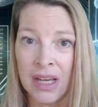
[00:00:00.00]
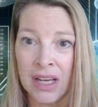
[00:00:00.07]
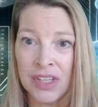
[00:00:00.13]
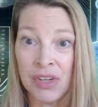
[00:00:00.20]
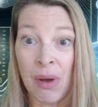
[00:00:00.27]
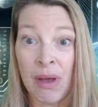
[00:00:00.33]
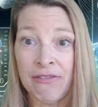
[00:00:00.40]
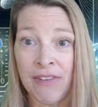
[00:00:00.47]

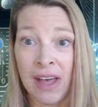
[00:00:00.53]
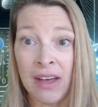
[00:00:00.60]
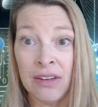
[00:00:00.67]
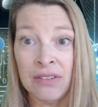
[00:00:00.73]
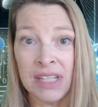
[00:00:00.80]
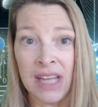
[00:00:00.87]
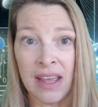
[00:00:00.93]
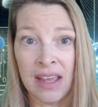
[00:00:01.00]
So I
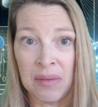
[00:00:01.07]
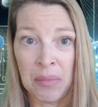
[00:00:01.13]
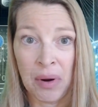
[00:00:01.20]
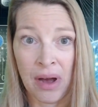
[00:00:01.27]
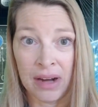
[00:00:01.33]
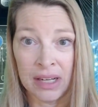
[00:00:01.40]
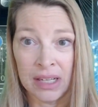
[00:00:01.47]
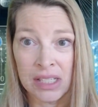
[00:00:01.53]
found a
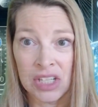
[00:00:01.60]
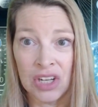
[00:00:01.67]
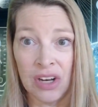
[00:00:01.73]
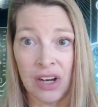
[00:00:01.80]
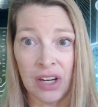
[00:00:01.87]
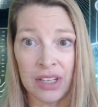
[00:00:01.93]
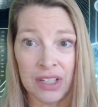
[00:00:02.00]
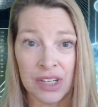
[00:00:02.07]
product
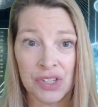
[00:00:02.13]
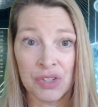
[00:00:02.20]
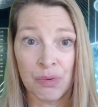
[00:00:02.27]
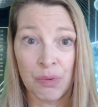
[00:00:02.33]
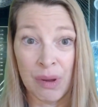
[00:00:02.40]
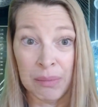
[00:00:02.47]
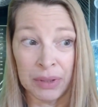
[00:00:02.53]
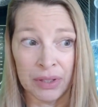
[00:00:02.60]
called
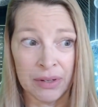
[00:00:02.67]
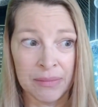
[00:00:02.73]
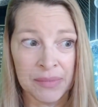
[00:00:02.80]
Scribbler.